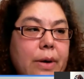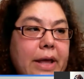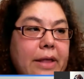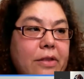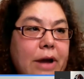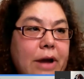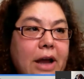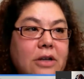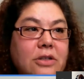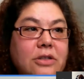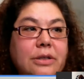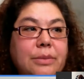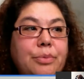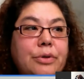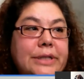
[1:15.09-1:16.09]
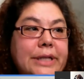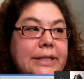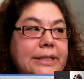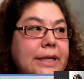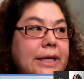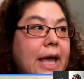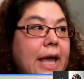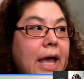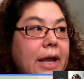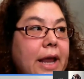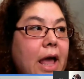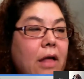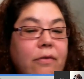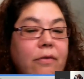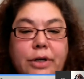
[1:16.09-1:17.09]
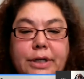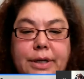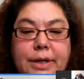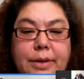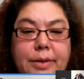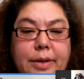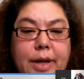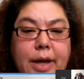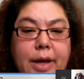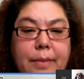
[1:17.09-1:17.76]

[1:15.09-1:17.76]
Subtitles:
and they're actually presenting at California,